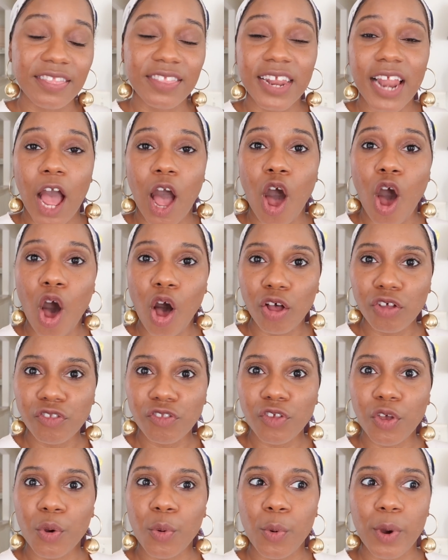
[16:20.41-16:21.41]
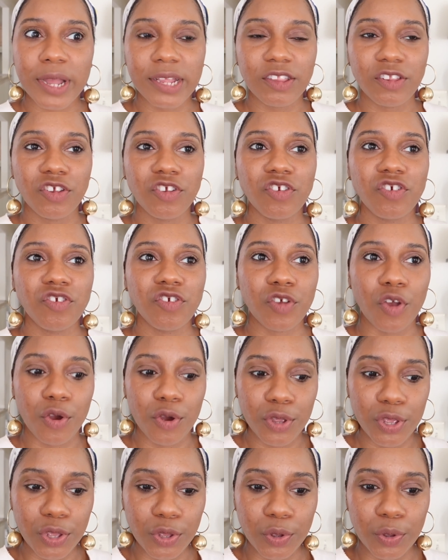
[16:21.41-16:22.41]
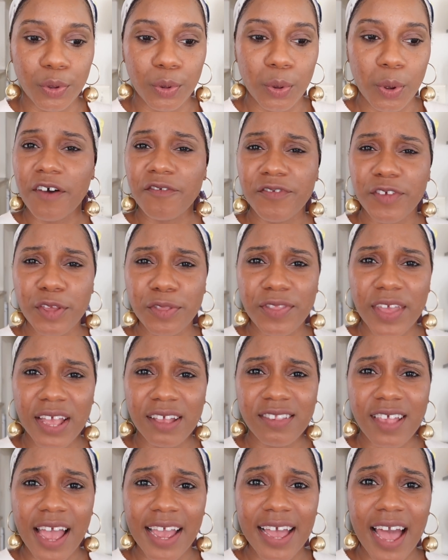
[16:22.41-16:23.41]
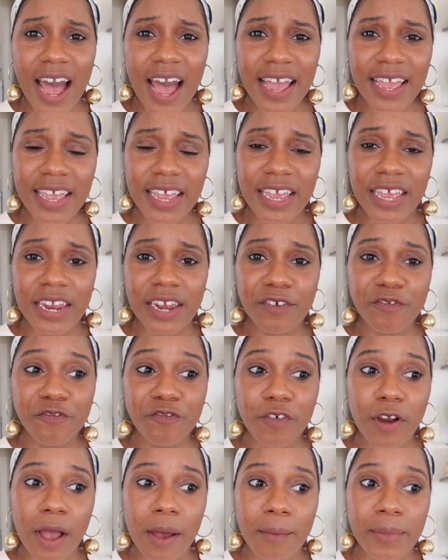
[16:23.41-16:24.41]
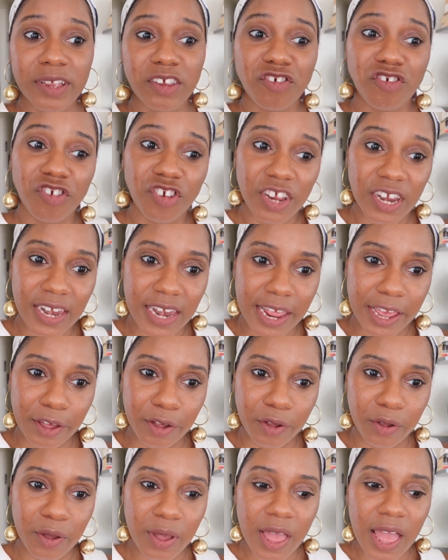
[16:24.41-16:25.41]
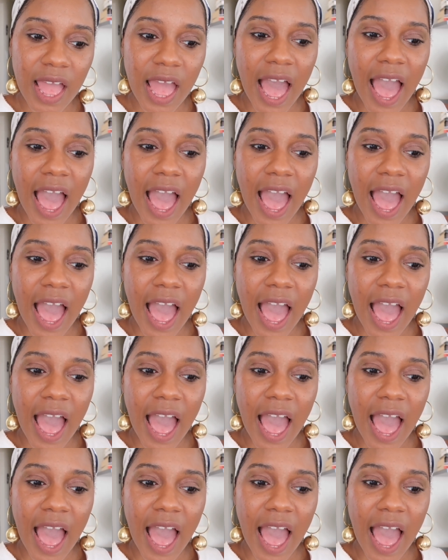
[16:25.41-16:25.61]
And then I also want to show you a few things I got in from Chanel.